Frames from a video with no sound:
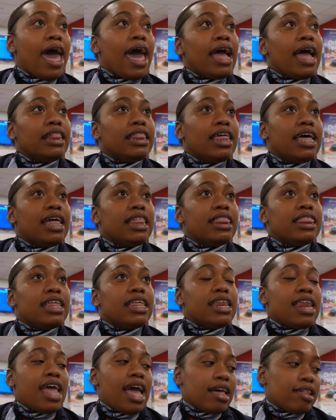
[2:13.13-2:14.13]
and then the
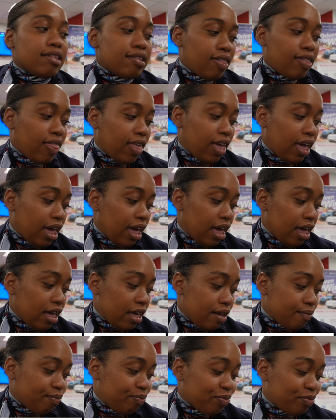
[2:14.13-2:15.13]
next thing